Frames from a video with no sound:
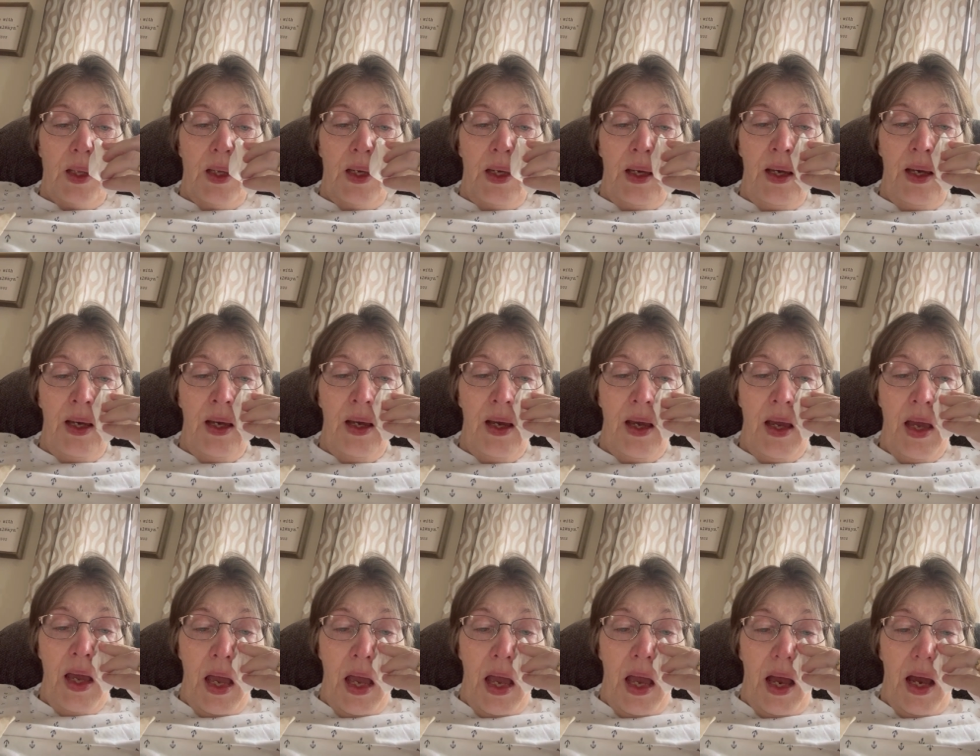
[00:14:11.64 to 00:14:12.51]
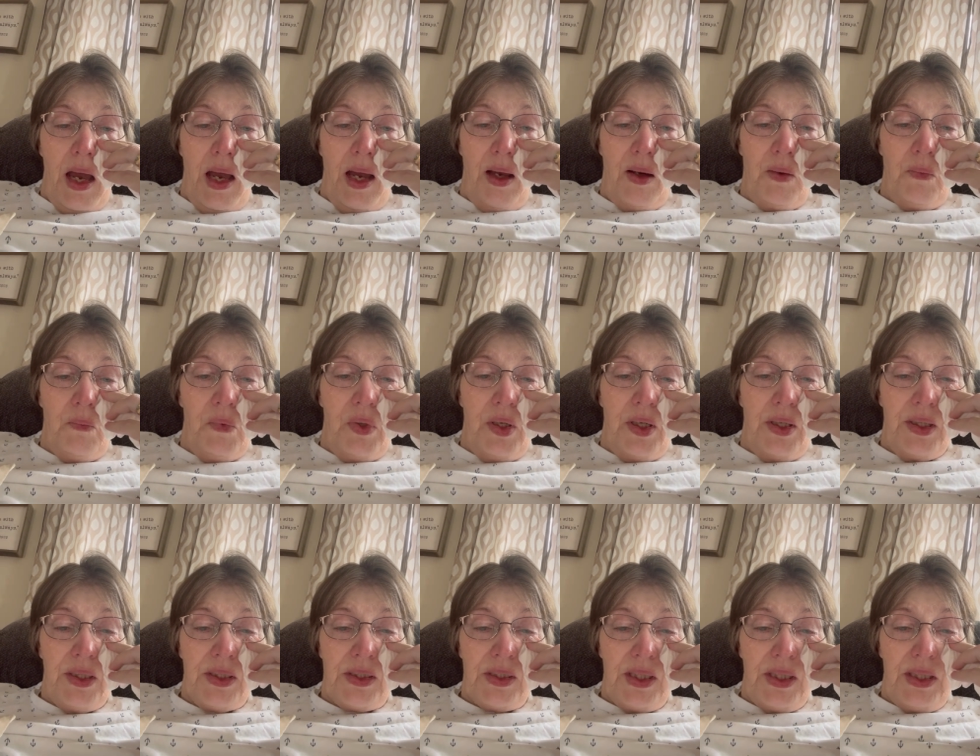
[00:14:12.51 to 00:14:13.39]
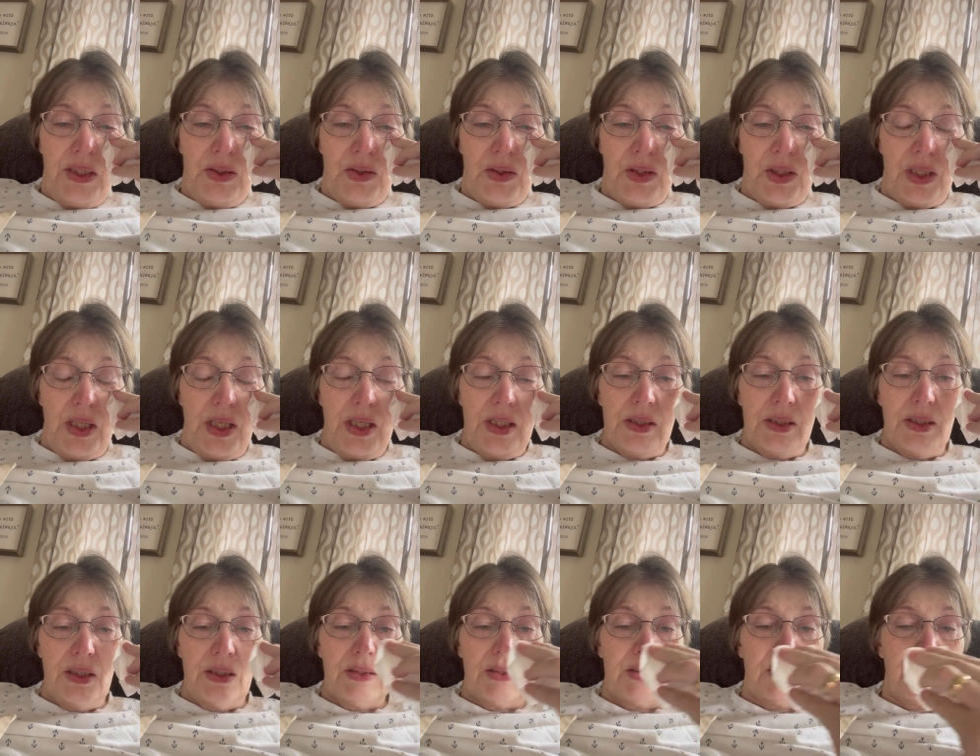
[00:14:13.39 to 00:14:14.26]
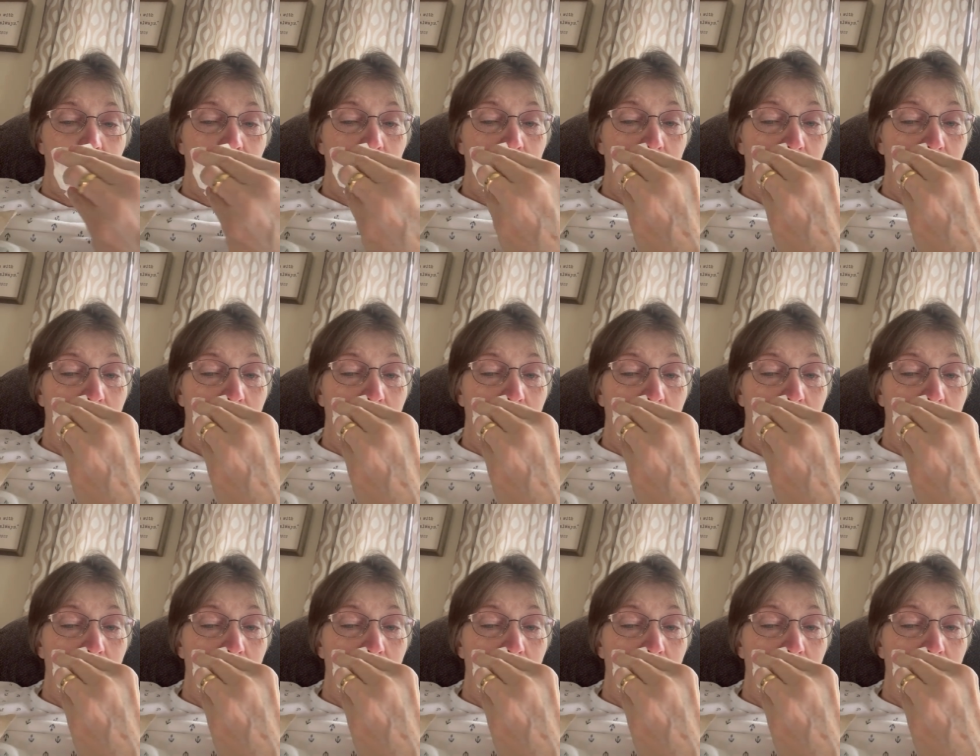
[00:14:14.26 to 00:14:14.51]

I want to see Jesus